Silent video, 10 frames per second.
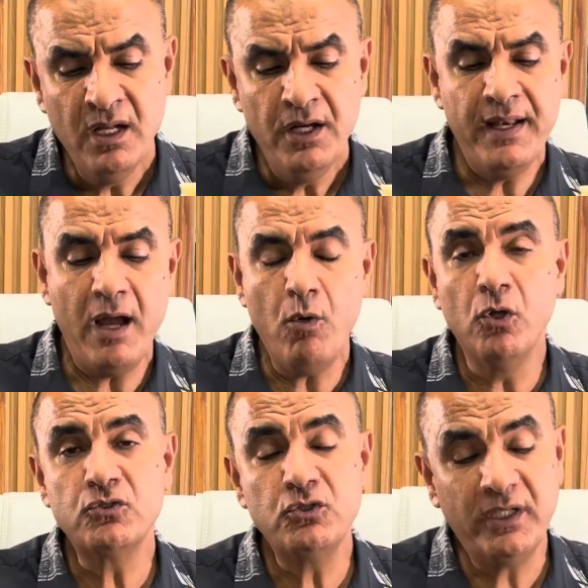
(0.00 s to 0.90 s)
Now
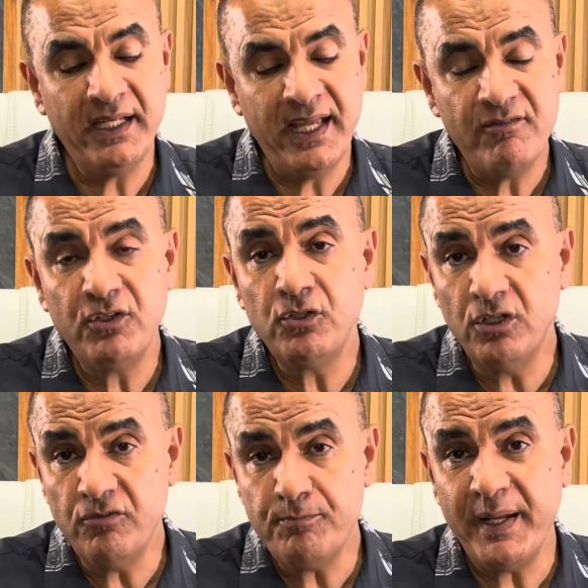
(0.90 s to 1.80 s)
also you can have a
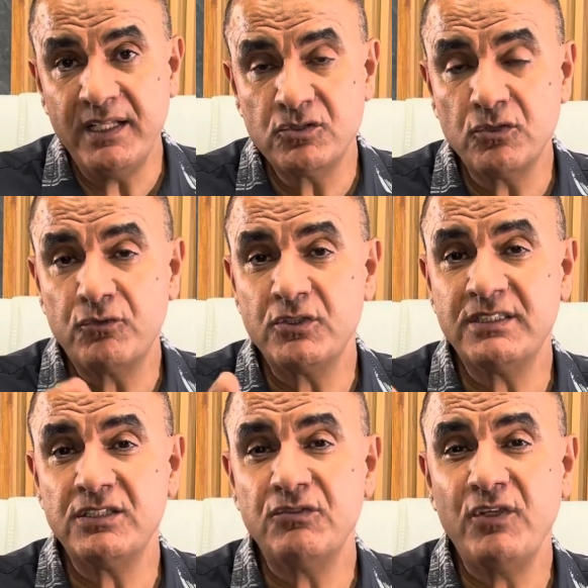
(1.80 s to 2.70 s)
nerve pain. So for
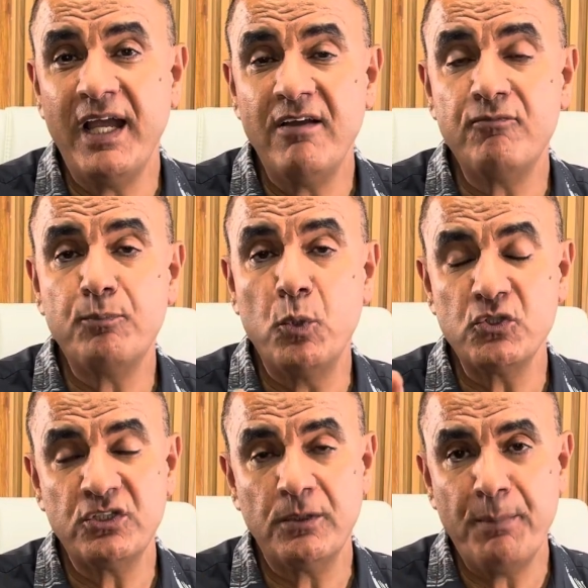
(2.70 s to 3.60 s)
instance, if you have
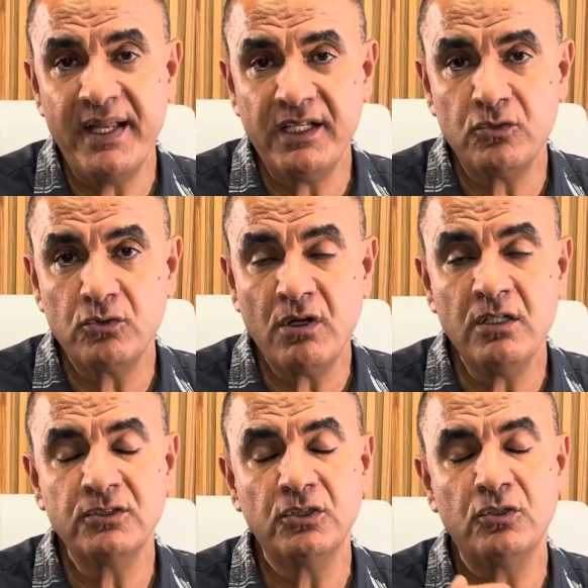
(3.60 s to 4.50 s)
post-herpetic
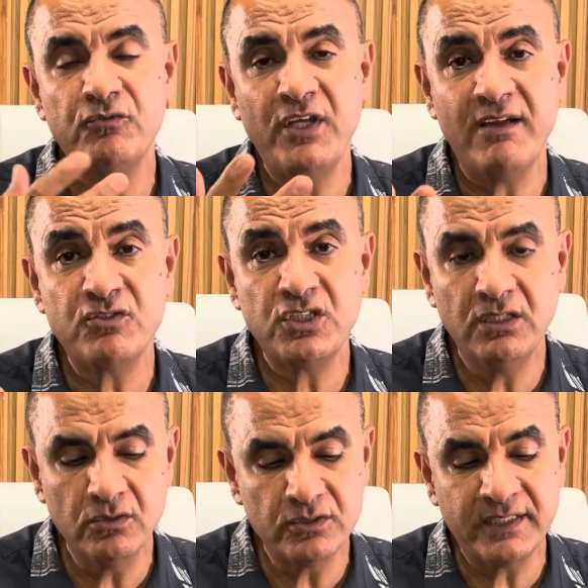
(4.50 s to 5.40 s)
neuralgia or if you have
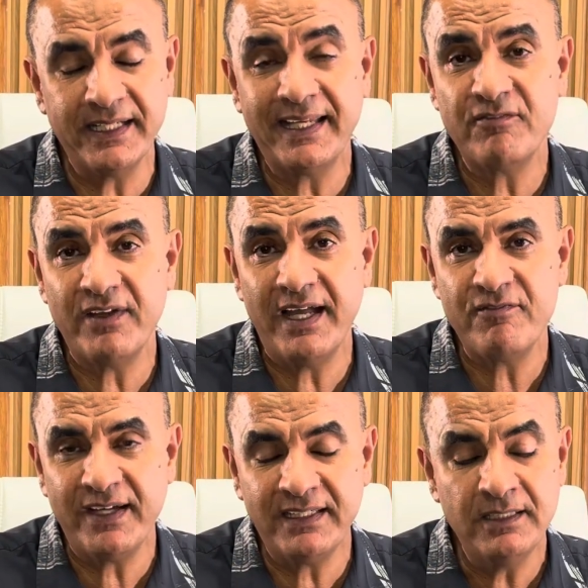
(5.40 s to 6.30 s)
shingles, then it can
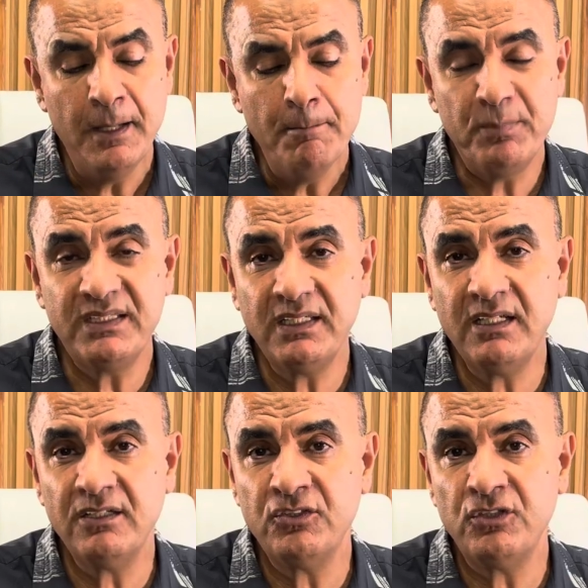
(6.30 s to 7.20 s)
affect
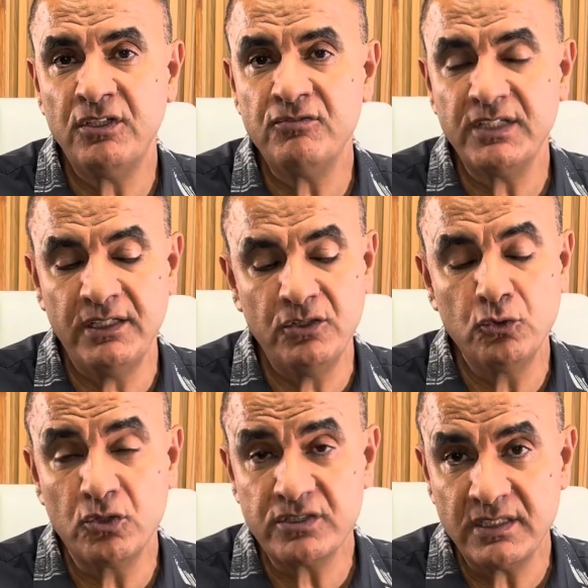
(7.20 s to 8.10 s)
particular nerves in the
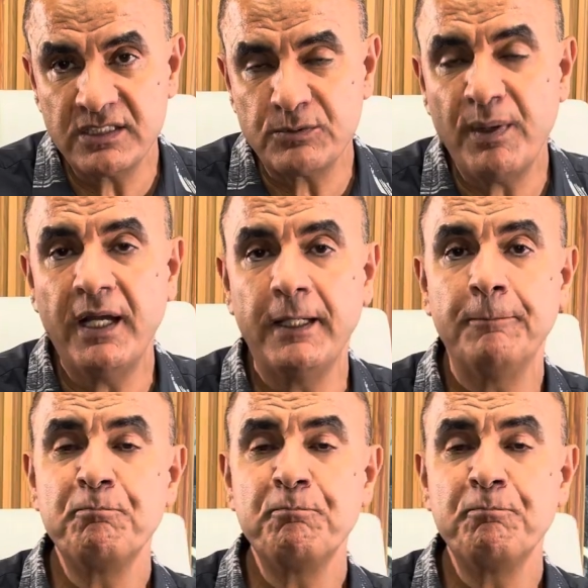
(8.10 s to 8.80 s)
dorsal spine.